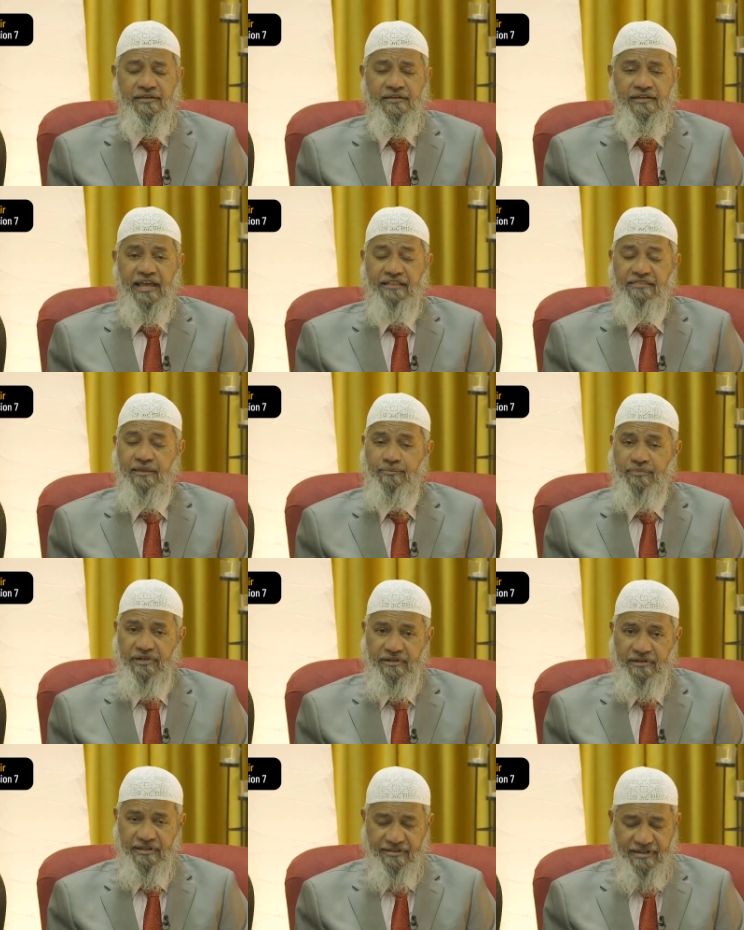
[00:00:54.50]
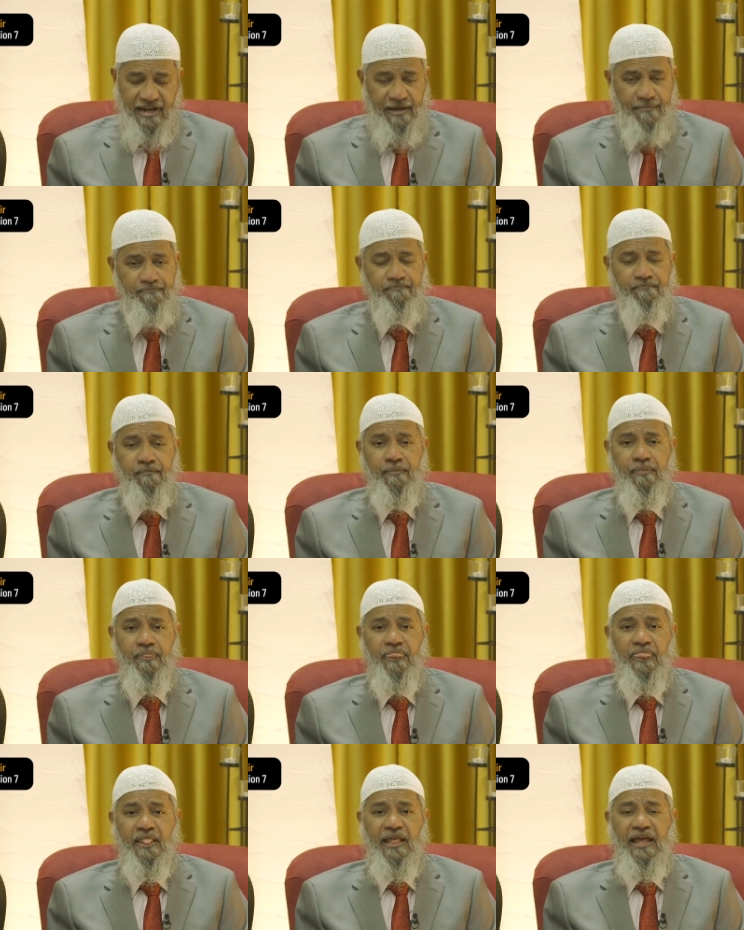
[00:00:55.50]
he accepted Islam
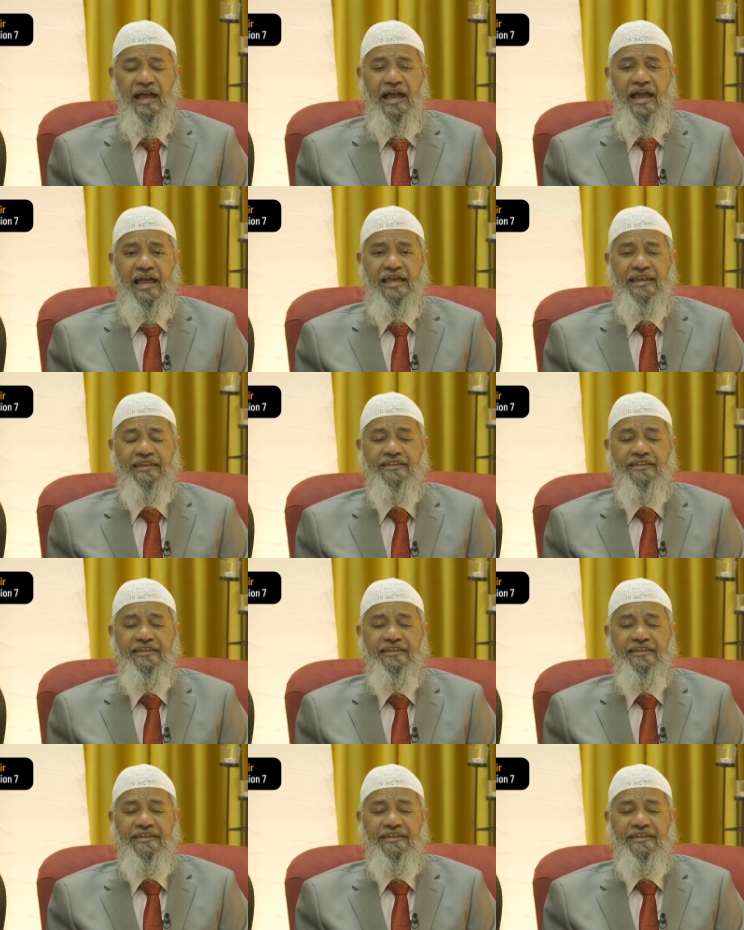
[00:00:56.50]
and